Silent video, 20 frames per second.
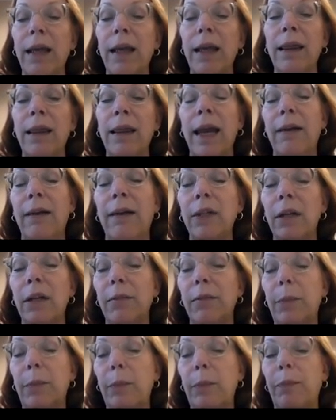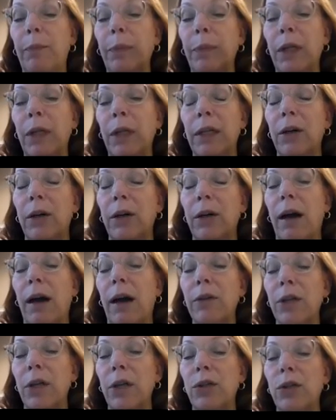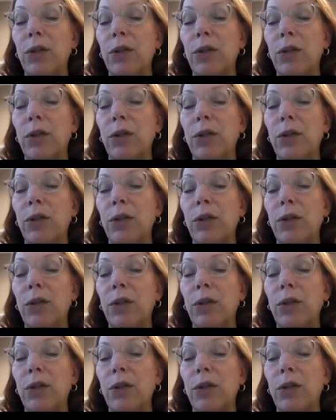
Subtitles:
And then they have little clear covers